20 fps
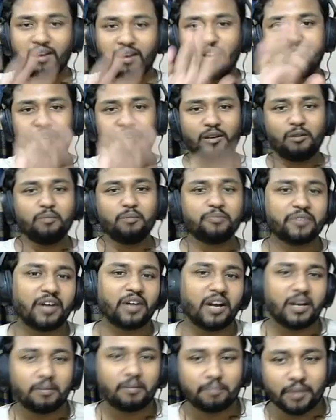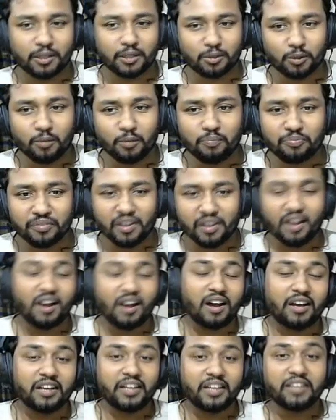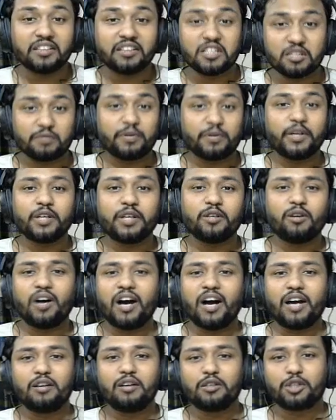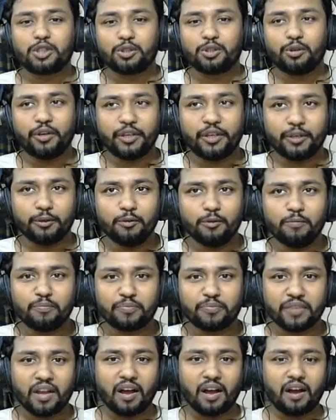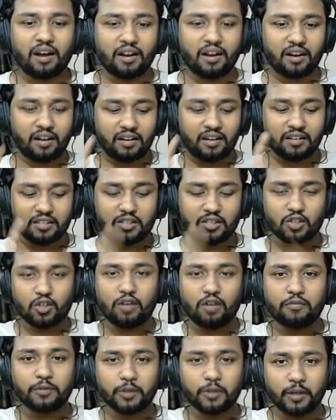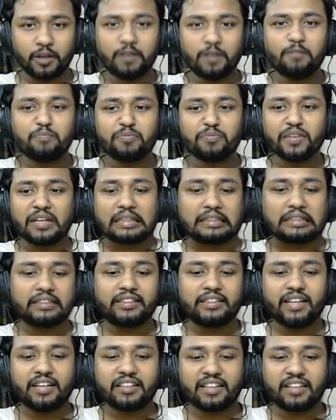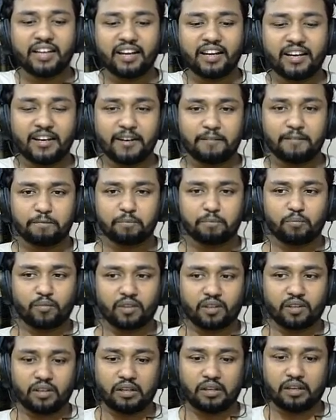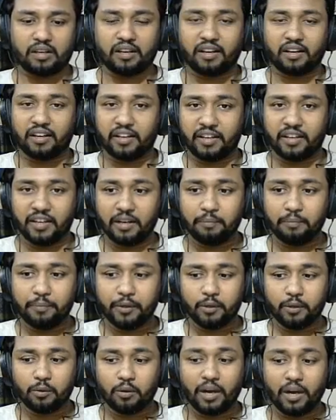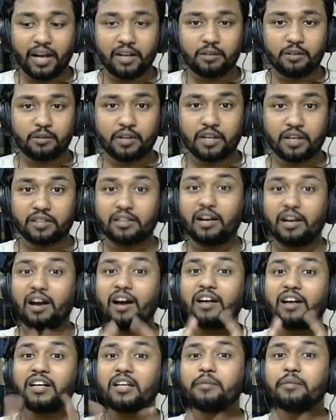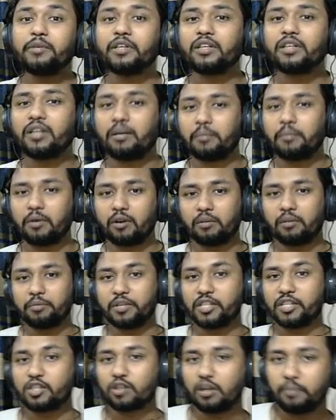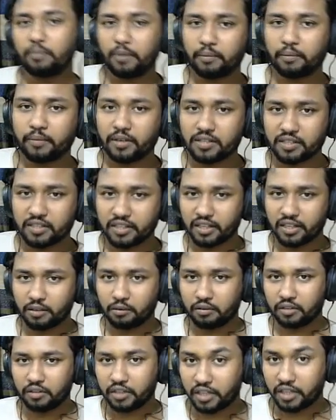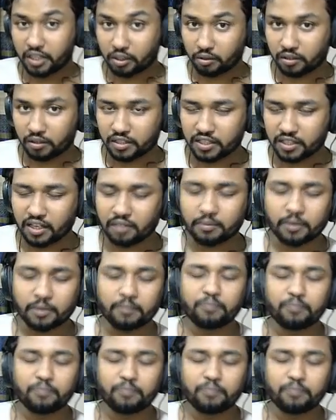Hello, I am Partho. In this video, I will show you a software that can help you attract unlimited number of Discord members in your Discord server.